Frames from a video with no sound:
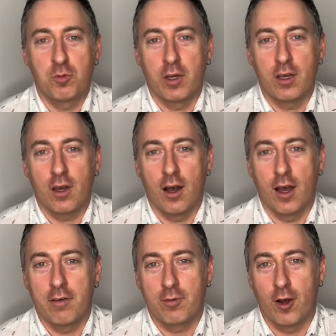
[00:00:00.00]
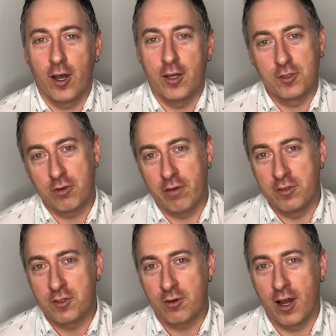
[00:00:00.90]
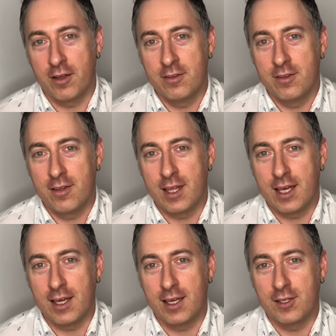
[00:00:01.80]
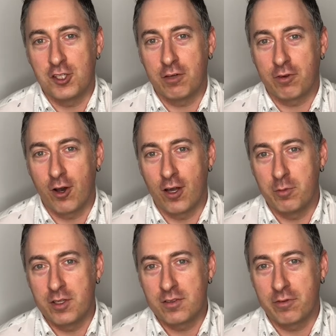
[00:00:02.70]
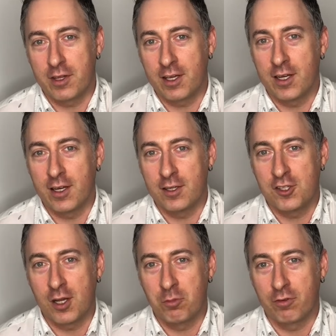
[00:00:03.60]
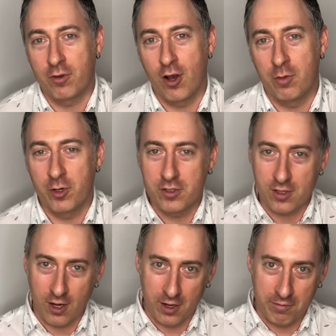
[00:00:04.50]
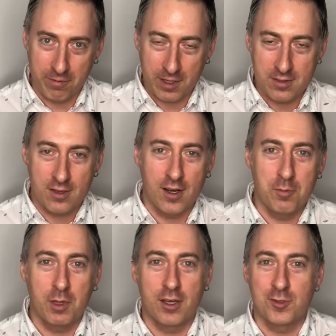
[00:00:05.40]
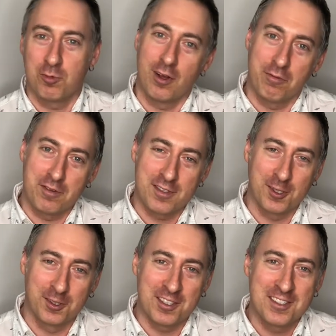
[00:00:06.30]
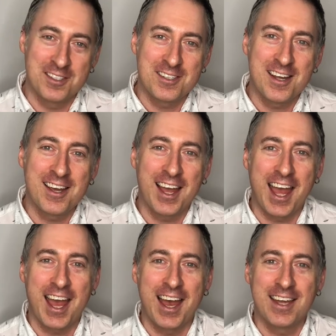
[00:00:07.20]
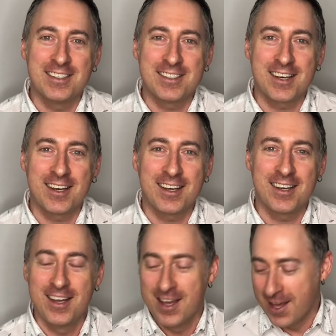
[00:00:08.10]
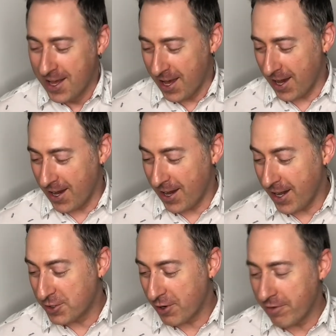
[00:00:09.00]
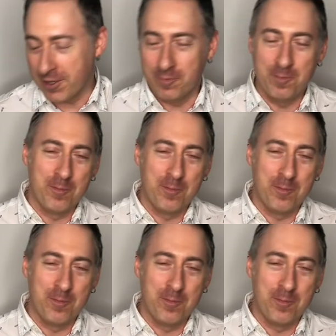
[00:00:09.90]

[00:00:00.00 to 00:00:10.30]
week I've got Trevin Stratton, the chief economist for the Canadian Chamber of Commerce, on FaceTime because we are physical distancing. And hi Trevin.